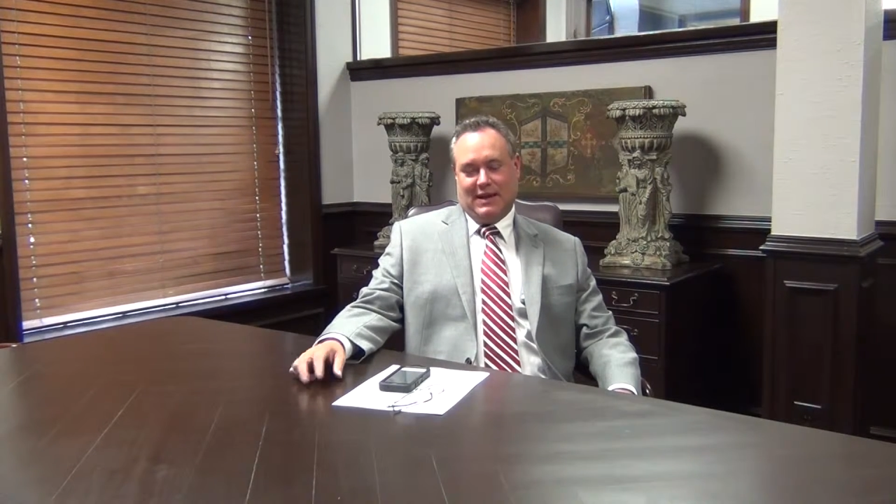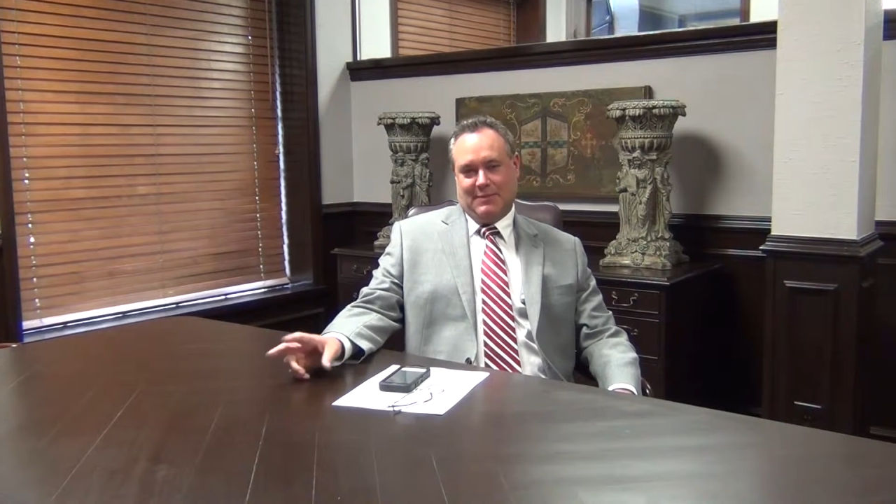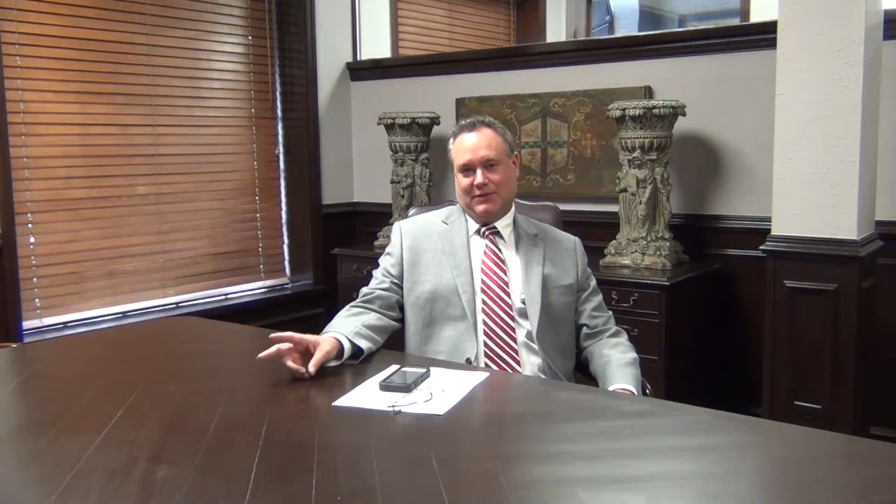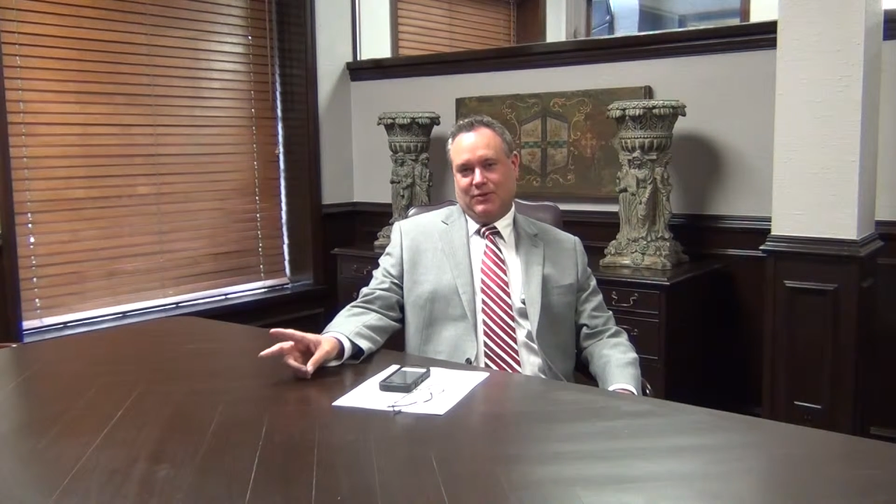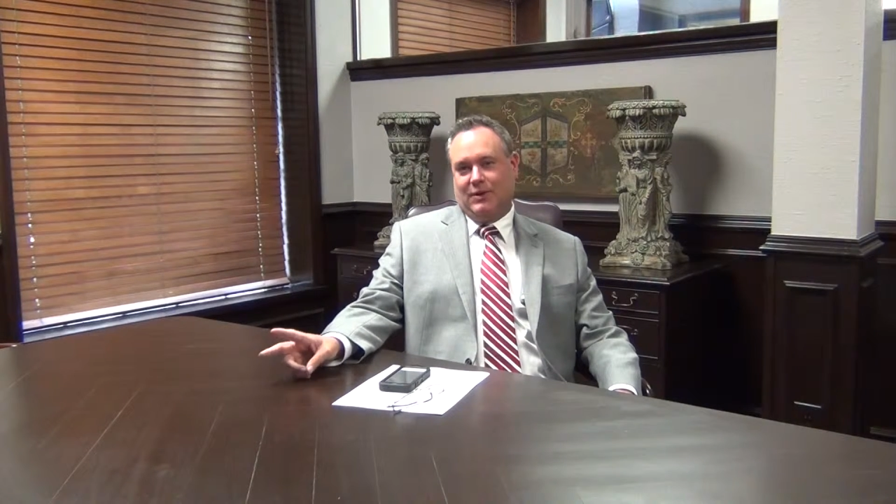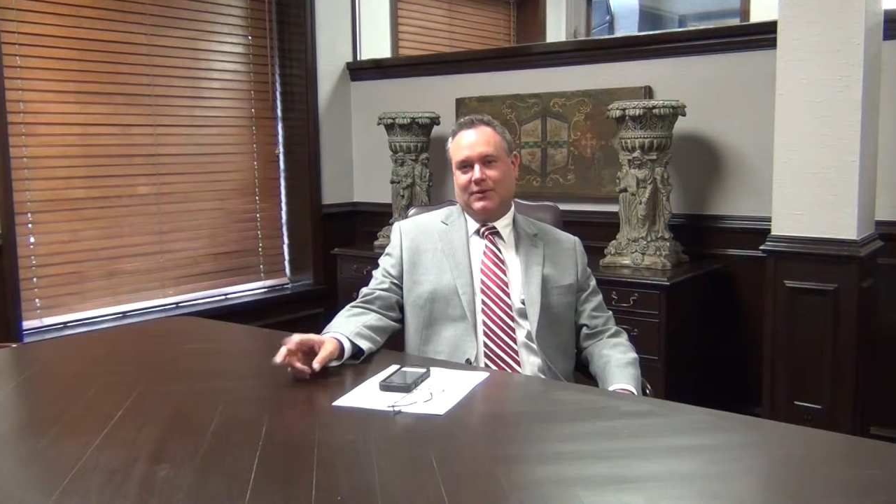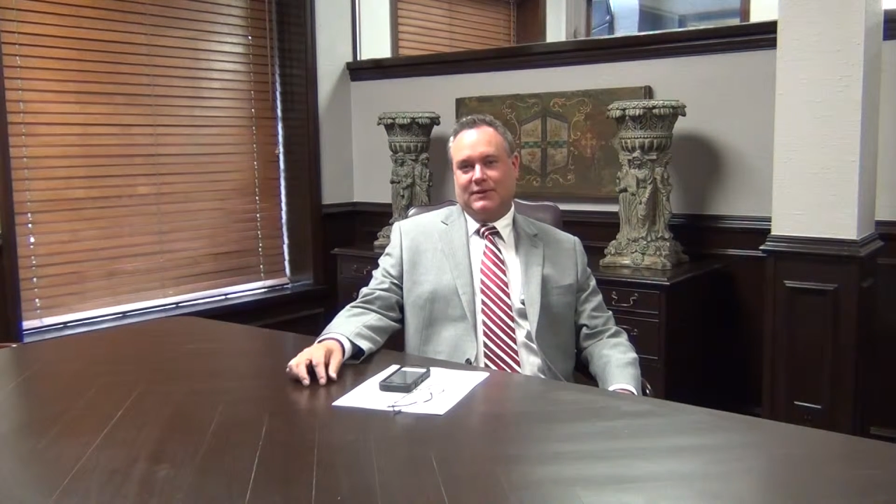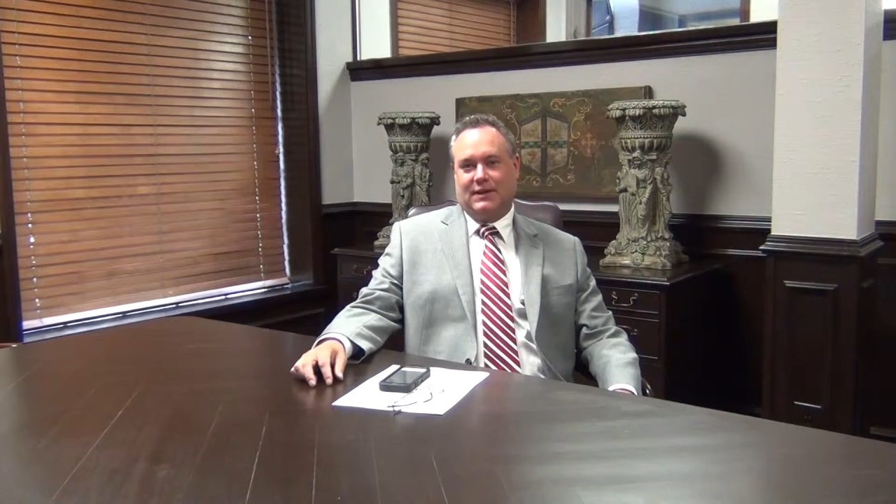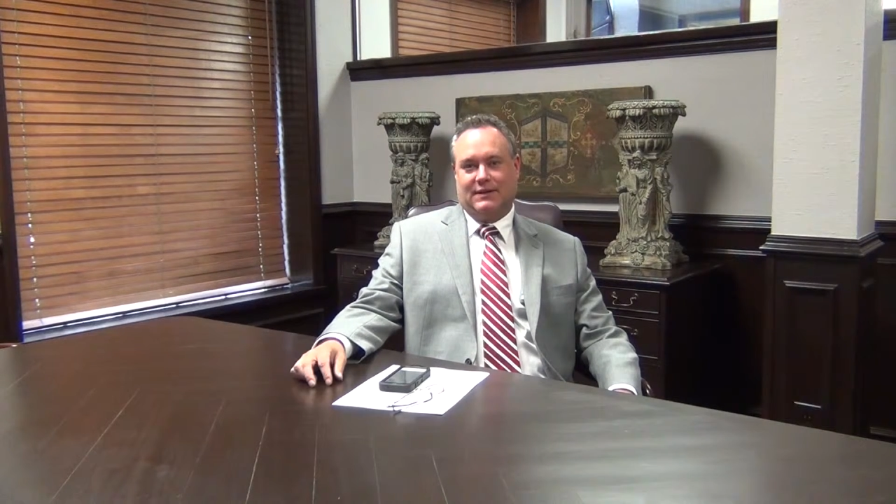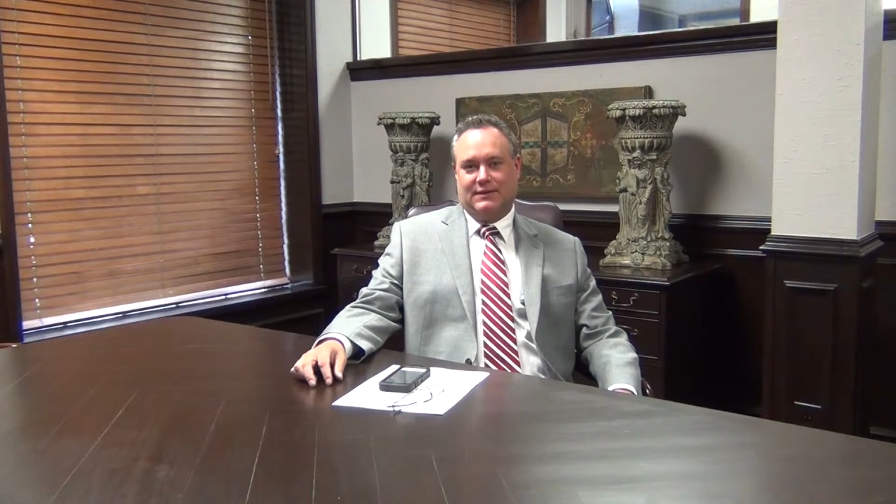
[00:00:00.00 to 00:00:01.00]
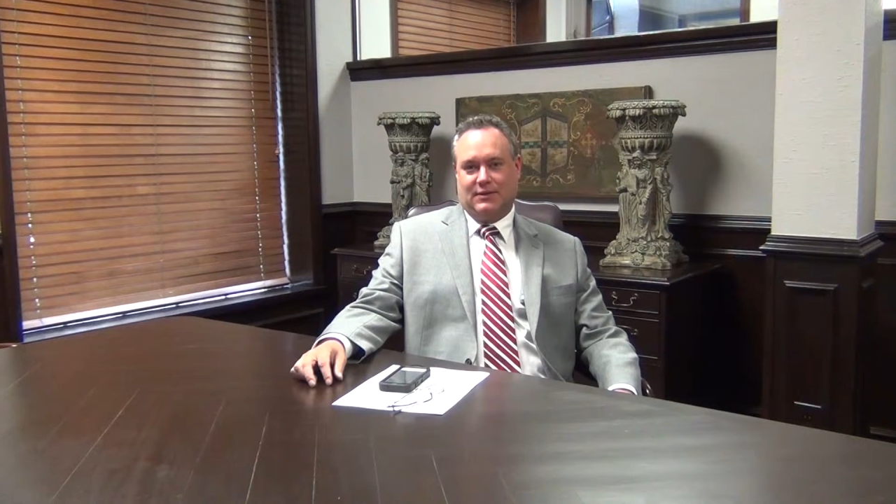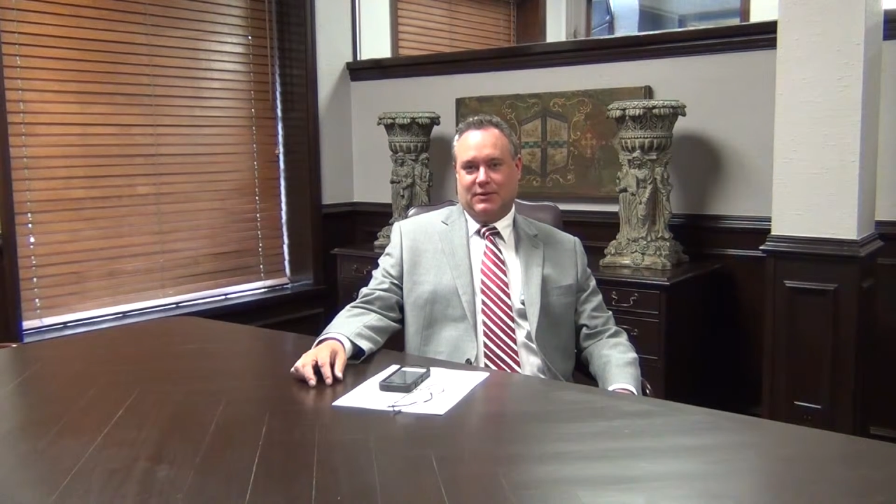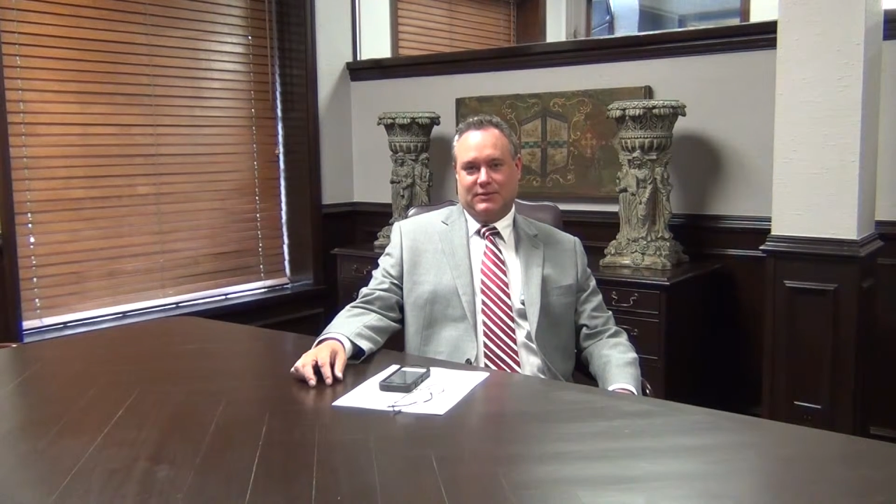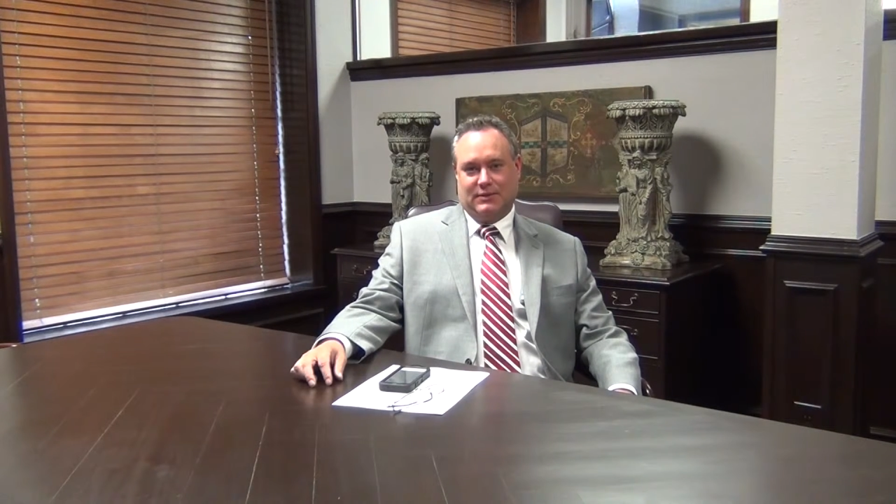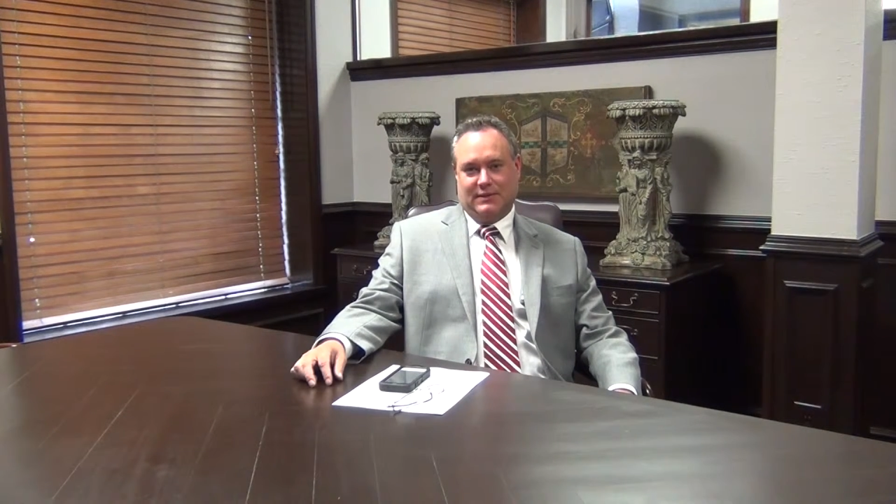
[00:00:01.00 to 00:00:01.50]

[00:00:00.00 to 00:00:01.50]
I met two other clients that also